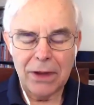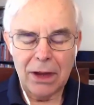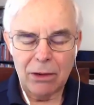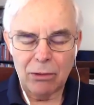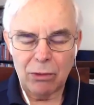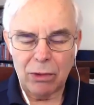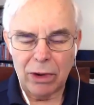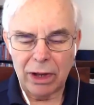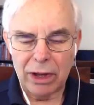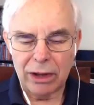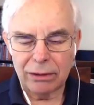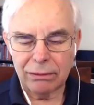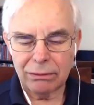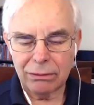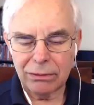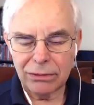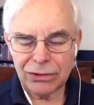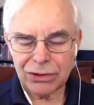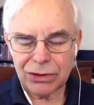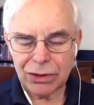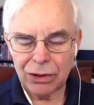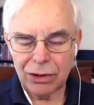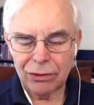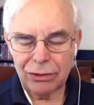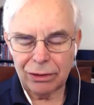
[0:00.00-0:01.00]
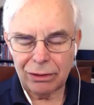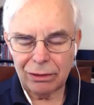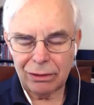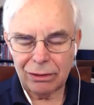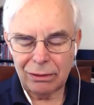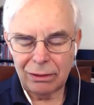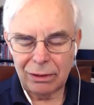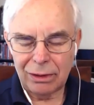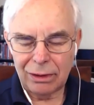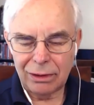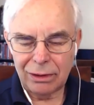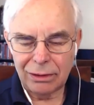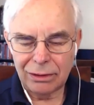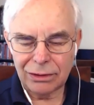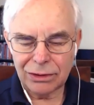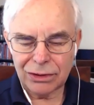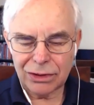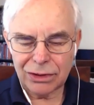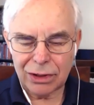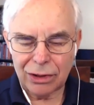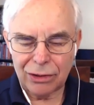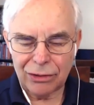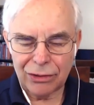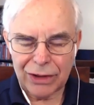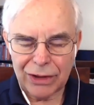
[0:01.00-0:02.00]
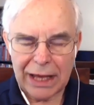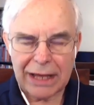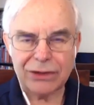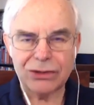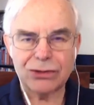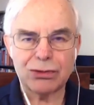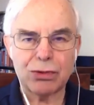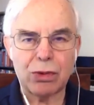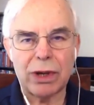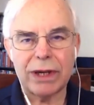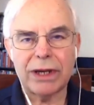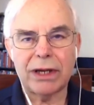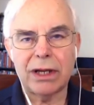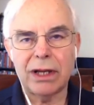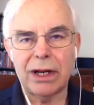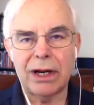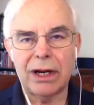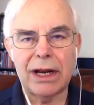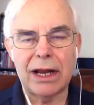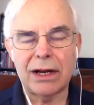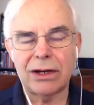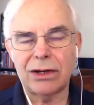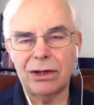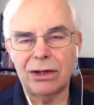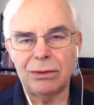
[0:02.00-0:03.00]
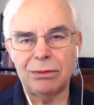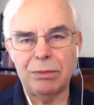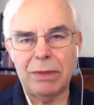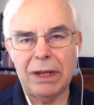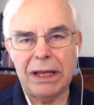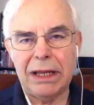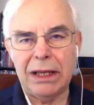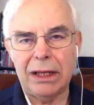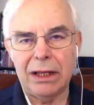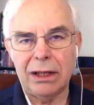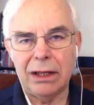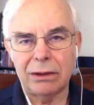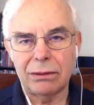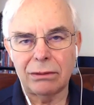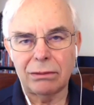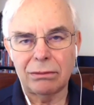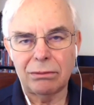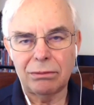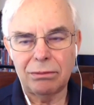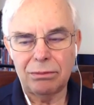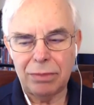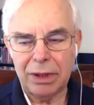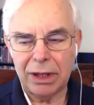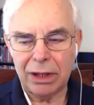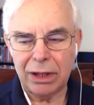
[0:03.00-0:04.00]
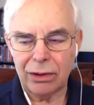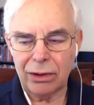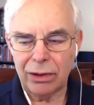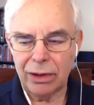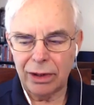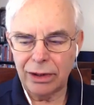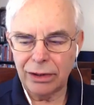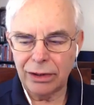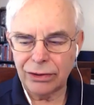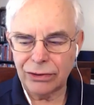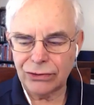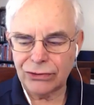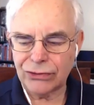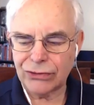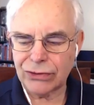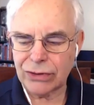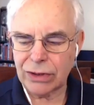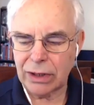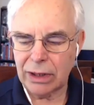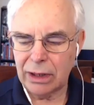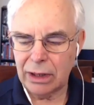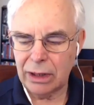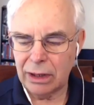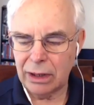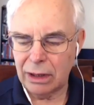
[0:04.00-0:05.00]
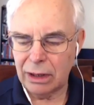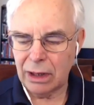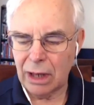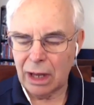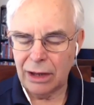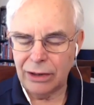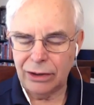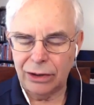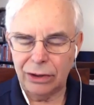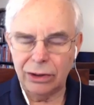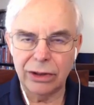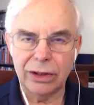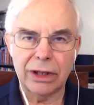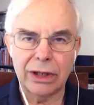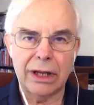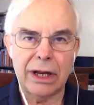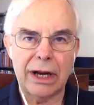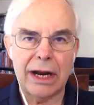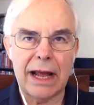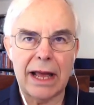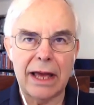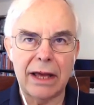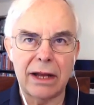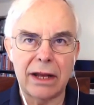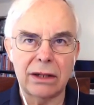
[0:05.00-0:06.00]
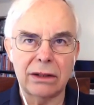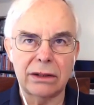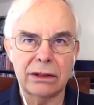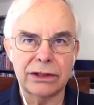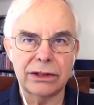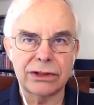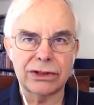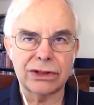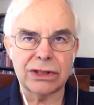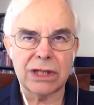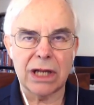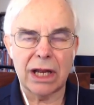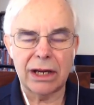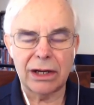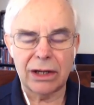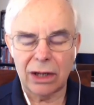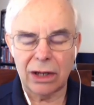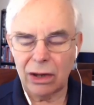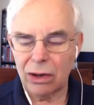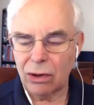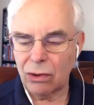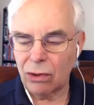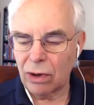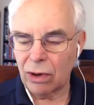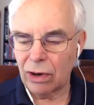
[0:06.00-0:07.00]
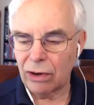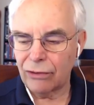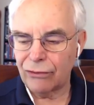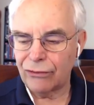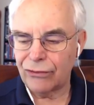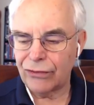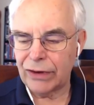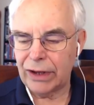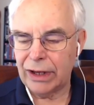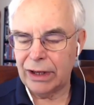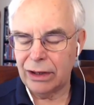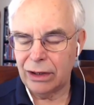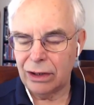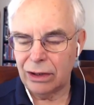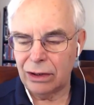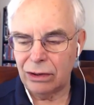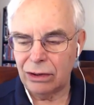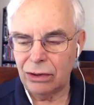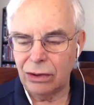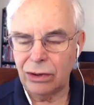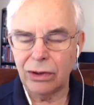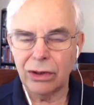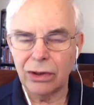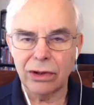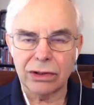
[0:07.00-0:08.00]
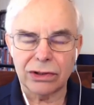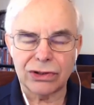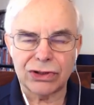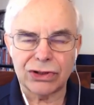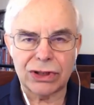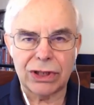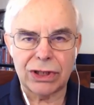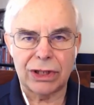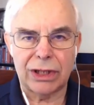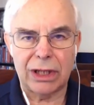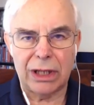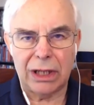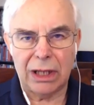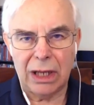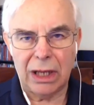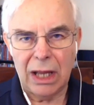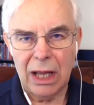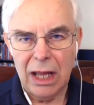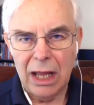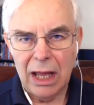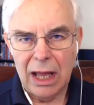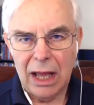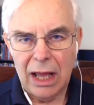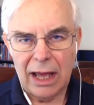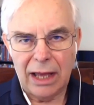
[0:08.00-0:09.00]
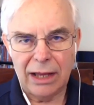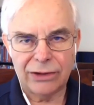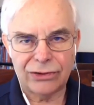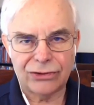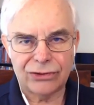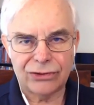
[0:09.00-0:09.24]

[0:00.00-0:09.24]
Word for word: Well, so so that's what connected me in, because uh, a Jungian analyst I know of in New York City has